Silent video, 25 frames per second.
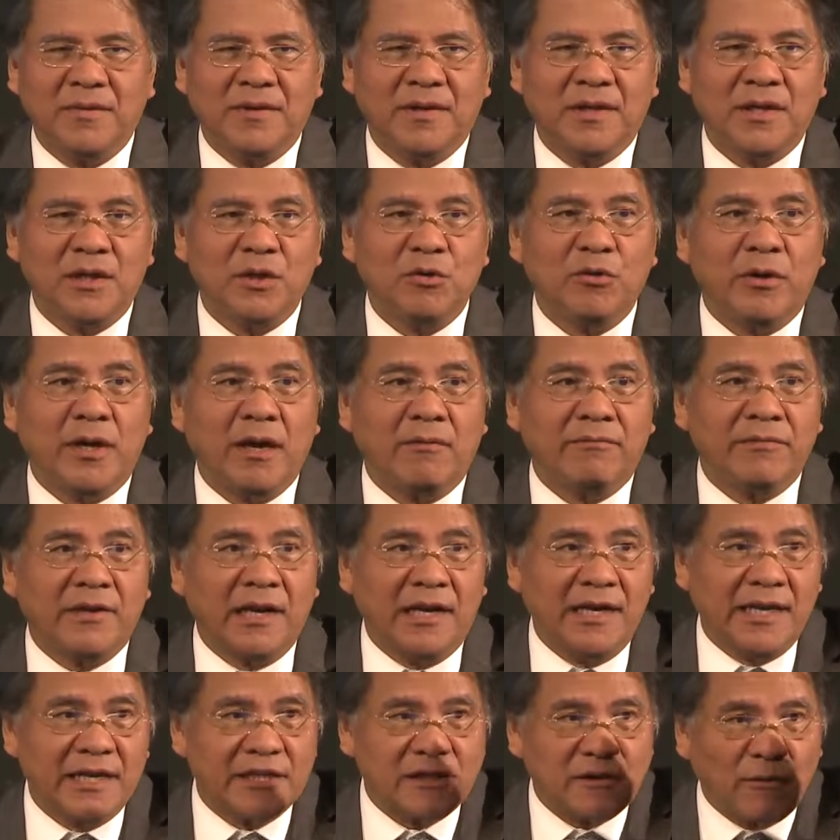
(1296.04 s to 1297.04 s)
You have the
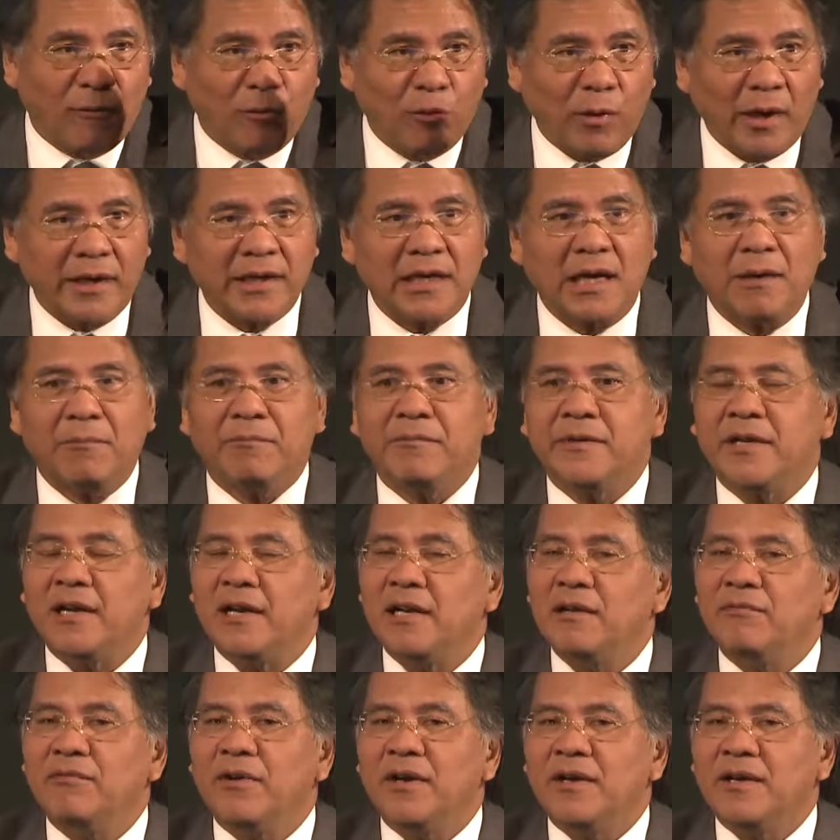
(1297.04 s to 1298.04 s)
list of what they have
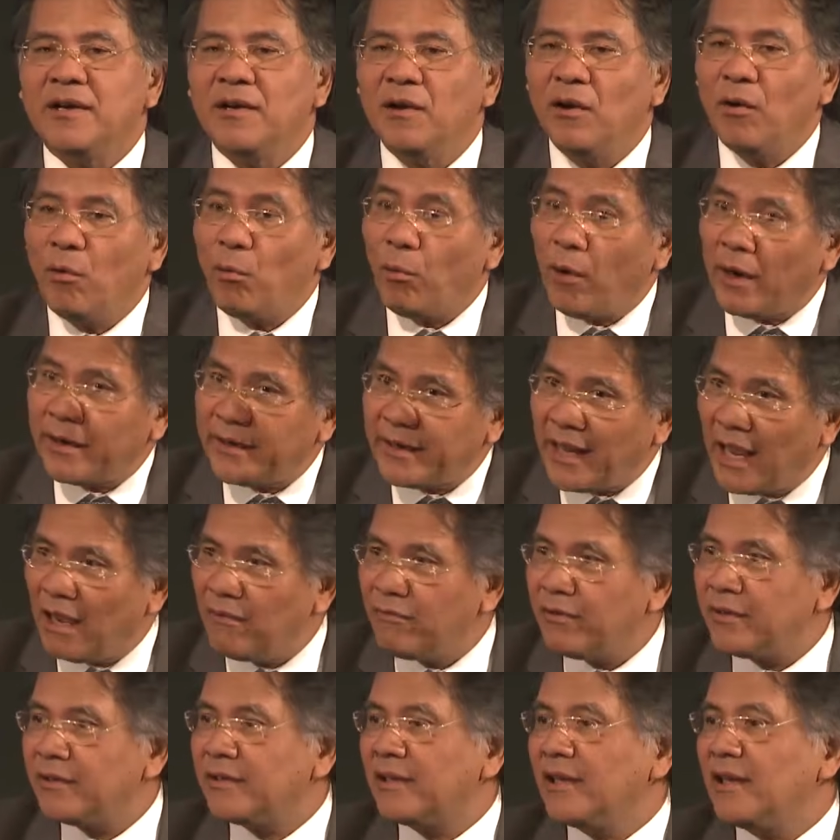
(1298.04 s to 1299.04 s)
delivered, what they
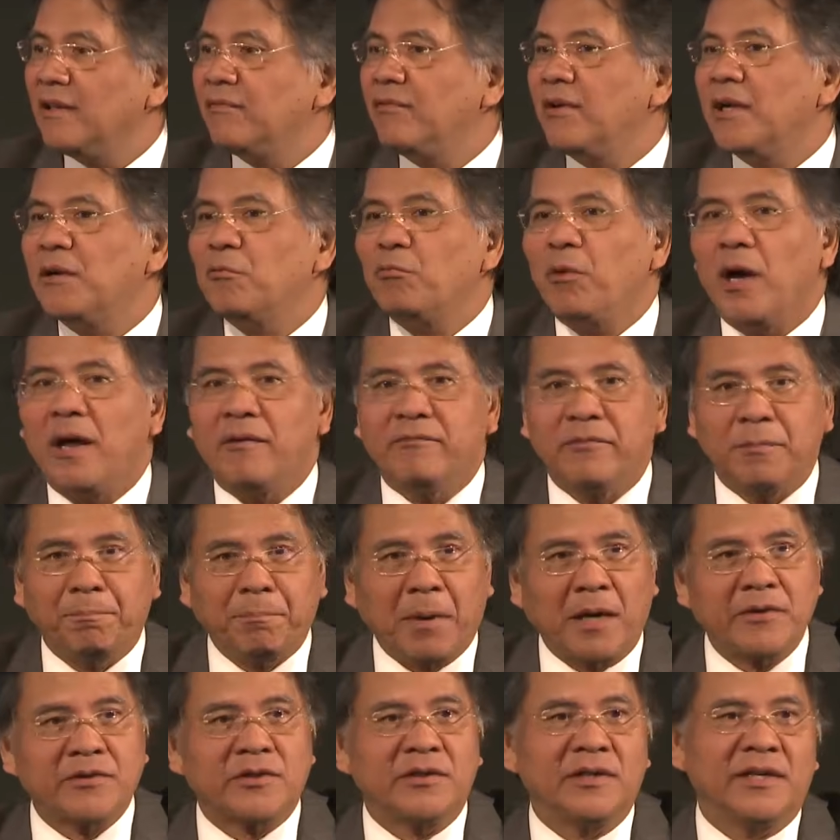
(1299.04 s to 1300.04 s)
haven't delivered, what have
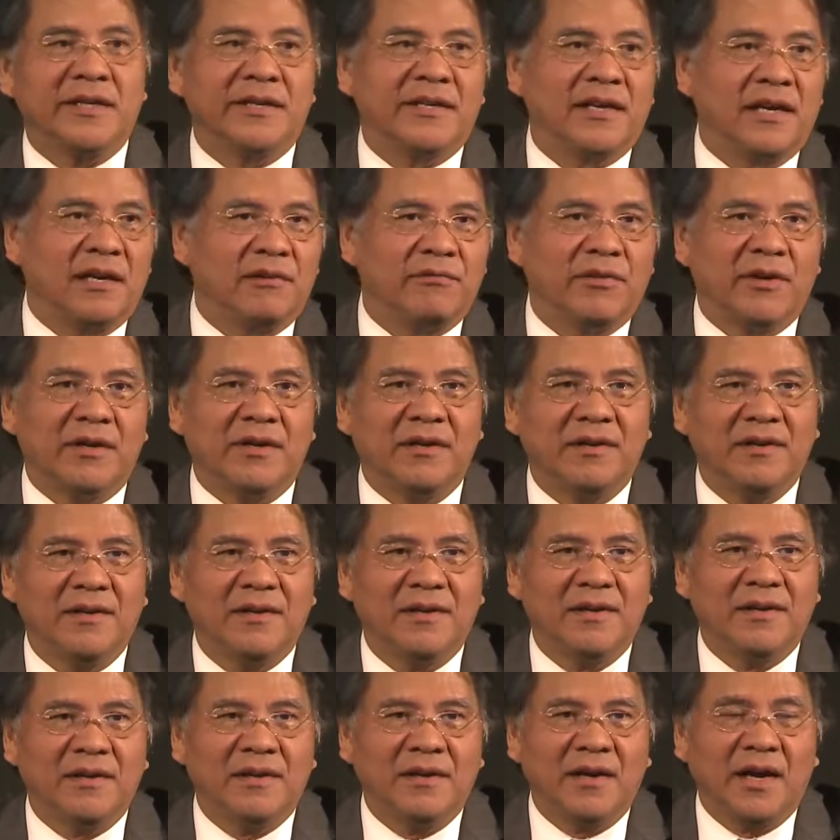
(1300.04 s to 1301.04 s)
partially delivered.
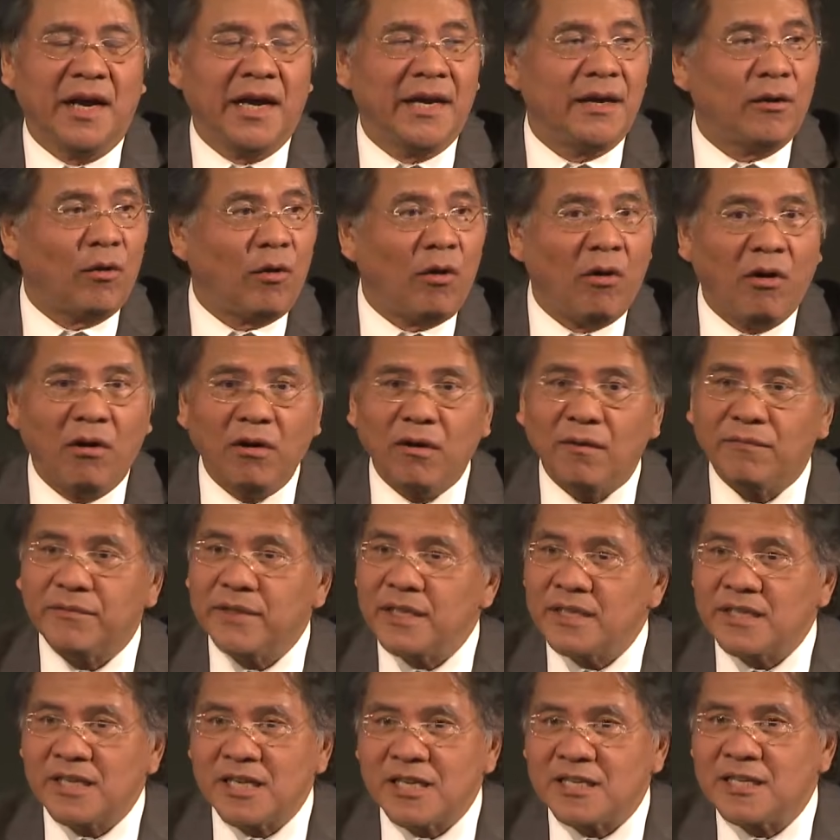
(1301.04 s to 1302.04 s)
And all of
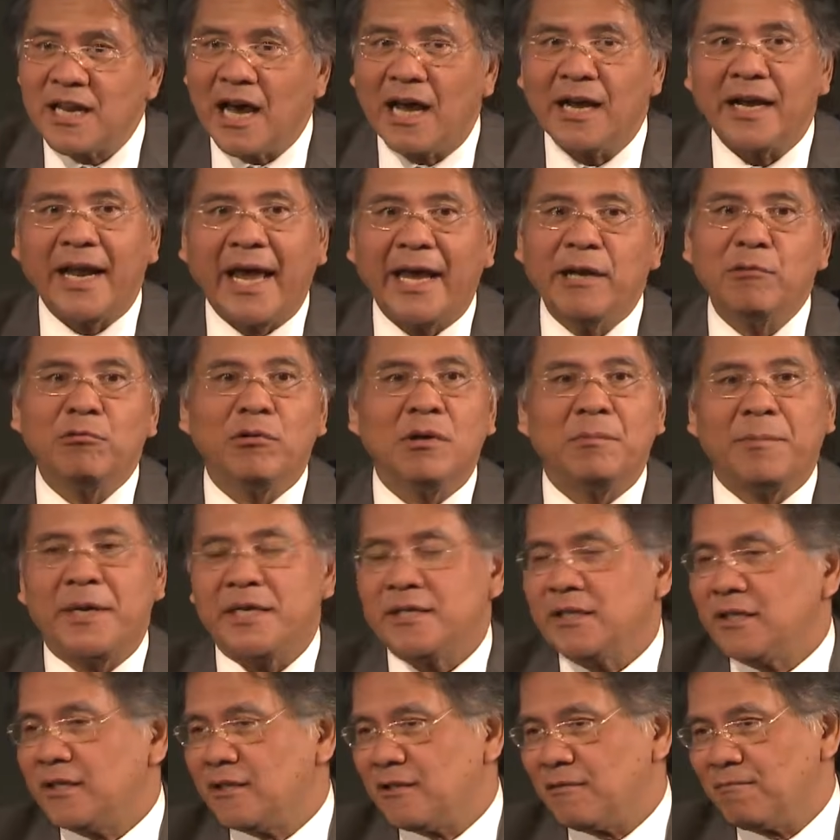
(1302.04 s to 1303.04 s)
this is done annual
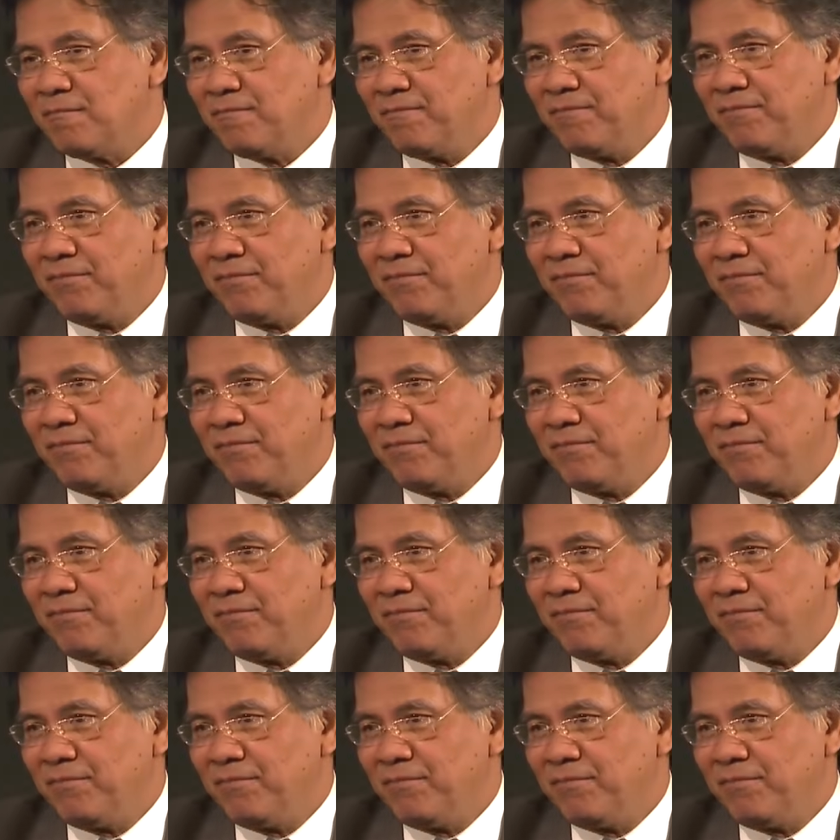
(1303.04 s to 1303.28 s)
basis.